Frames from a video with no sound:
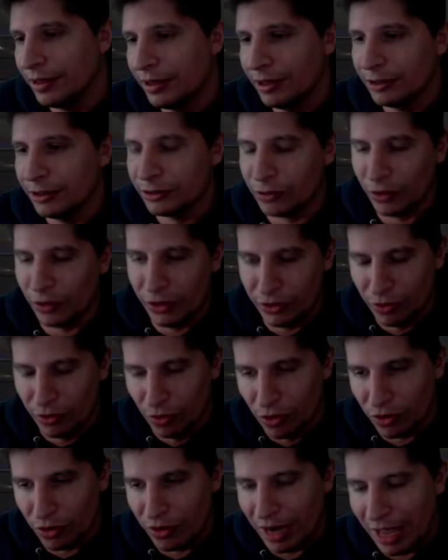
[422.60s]
so you're no
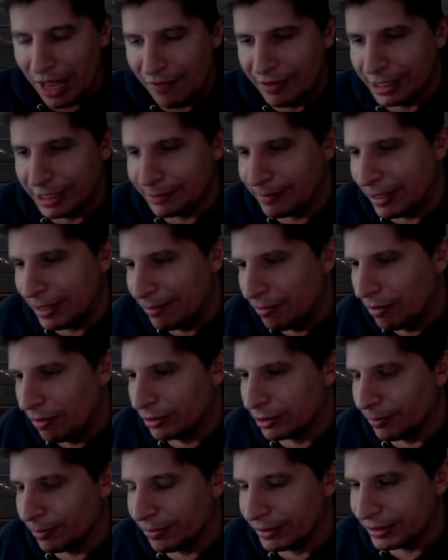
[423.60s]
longer having to spend
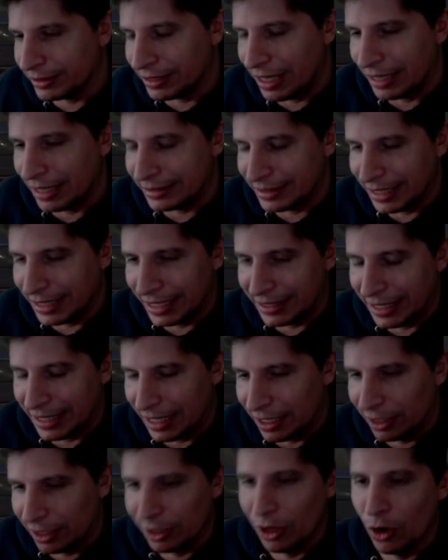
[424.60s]
multiple slots to get
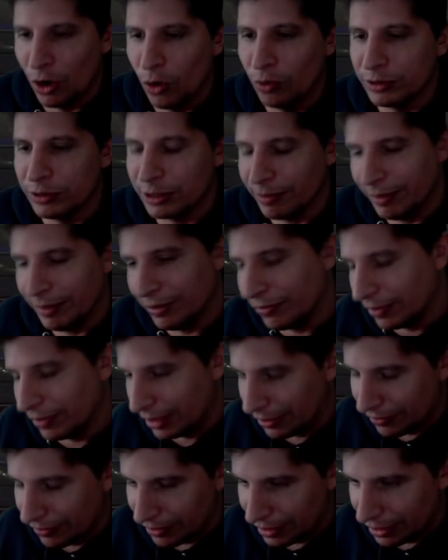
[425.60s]
that low to be
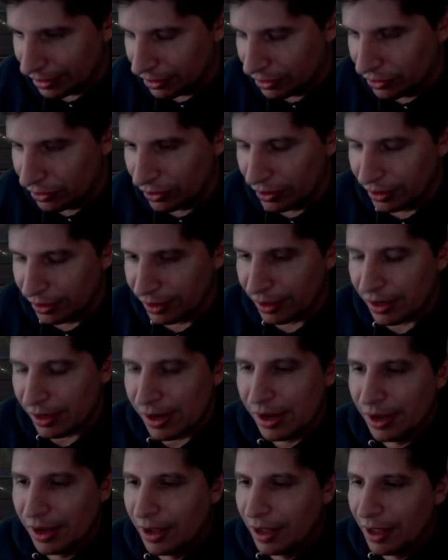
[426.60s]
really, really good.
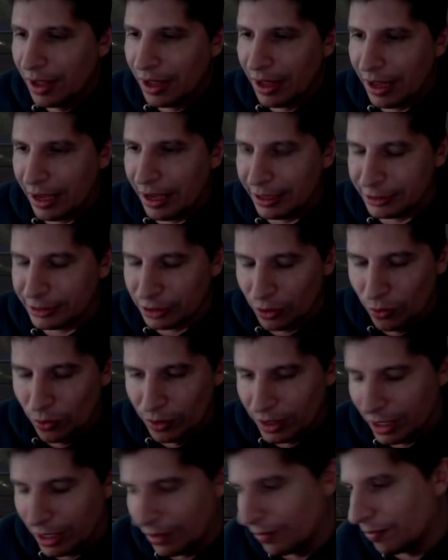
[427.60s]
So we're
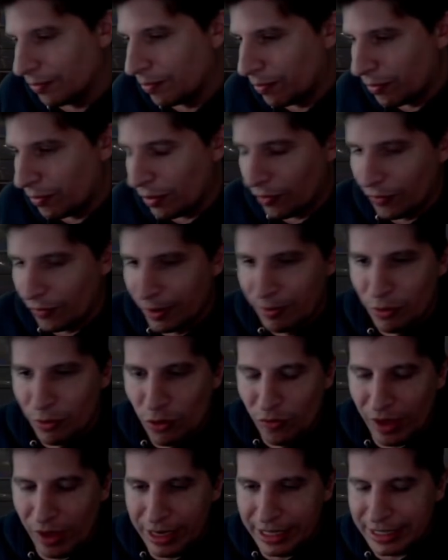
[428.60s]
going to
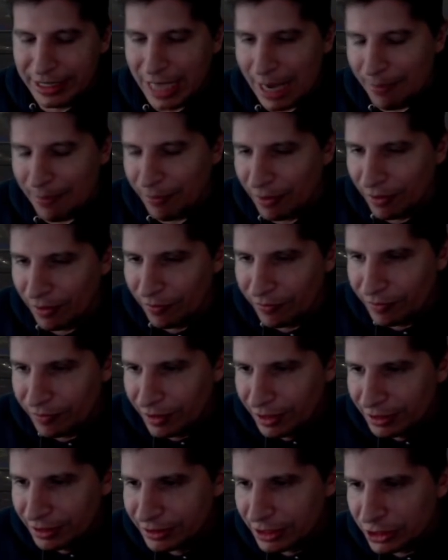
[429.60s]
remove any type of
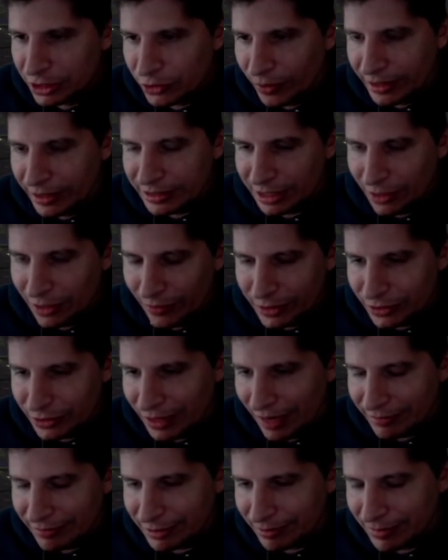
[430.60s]
situation in which you
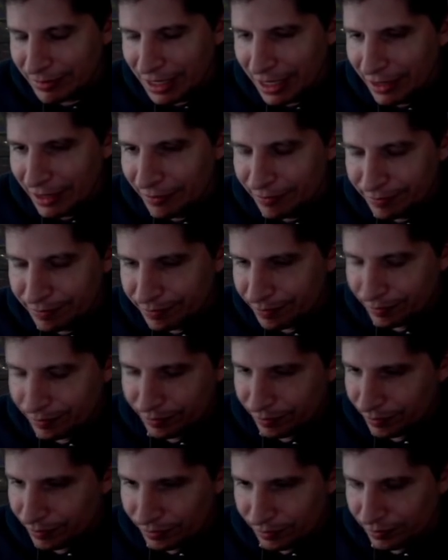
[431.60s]
have some kind of,
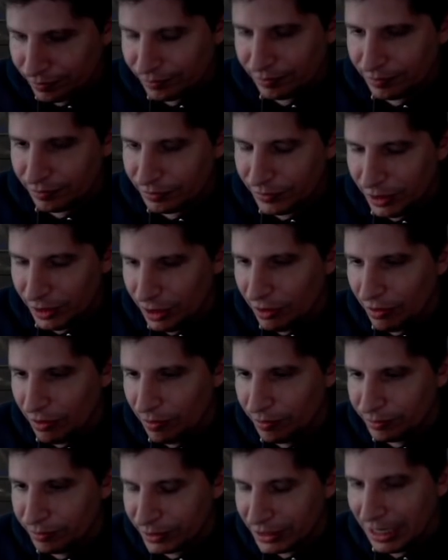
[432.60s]
you know,
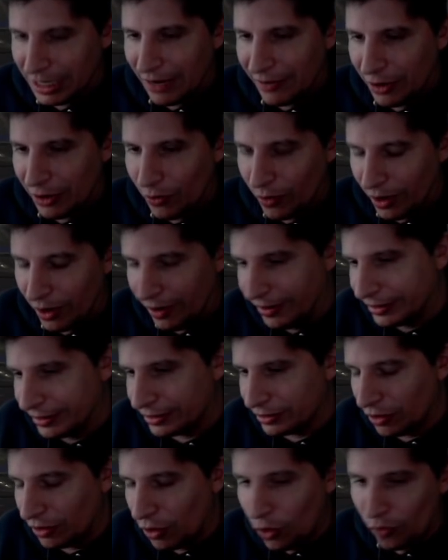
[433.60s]
scenario where
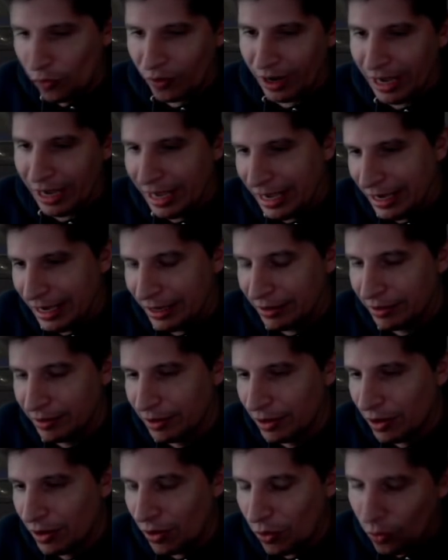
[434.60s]
it's overhead
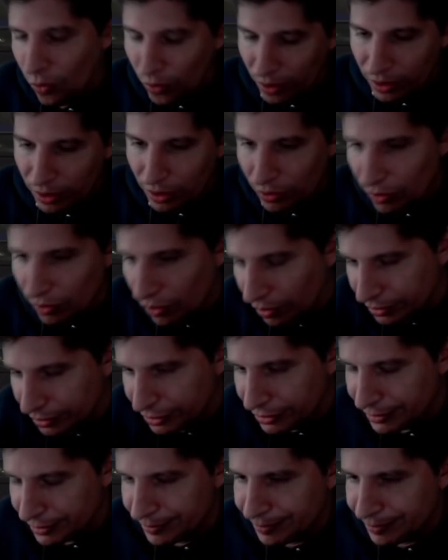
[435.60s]
or a low launcher.